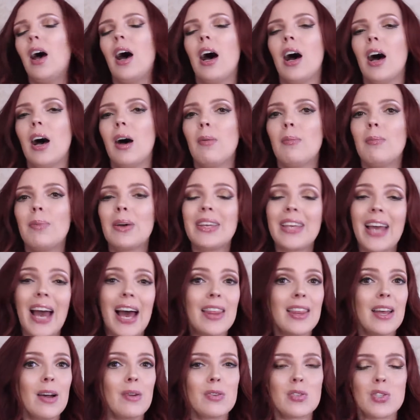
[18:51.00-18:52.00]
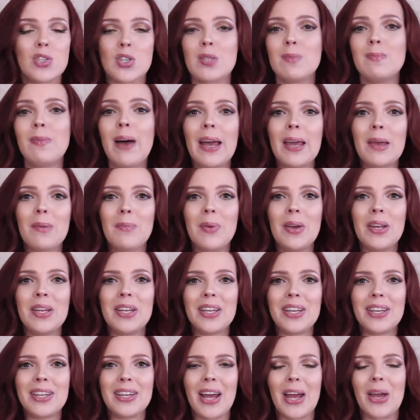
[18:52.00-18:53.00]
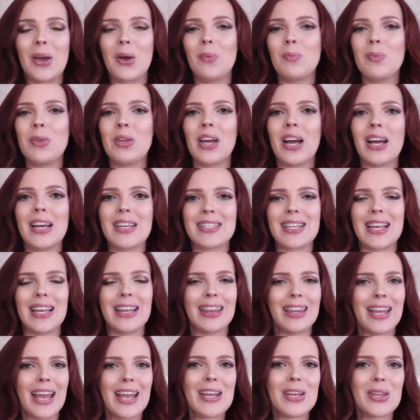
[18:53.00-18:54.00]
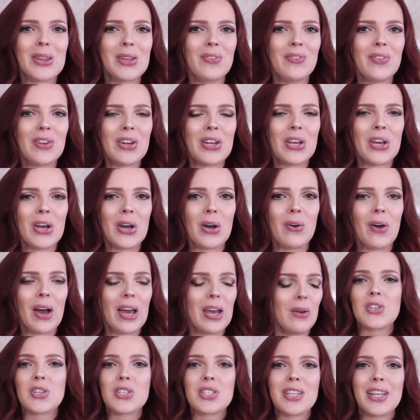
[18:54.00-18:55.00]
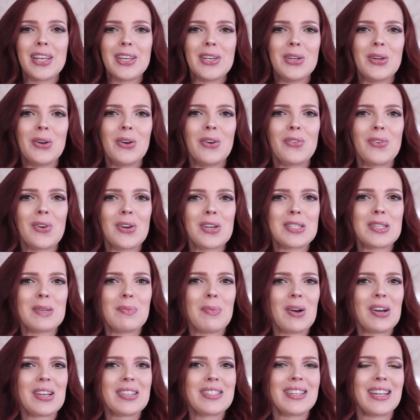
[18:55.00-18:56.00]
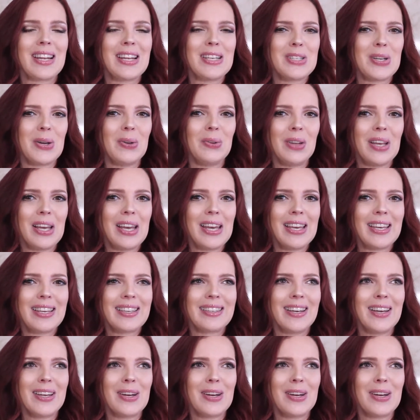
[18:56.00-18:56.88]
But yeah, that was just my opinion. I hope you guys liked the video. It's good to let you know, of course, the products that I don't like.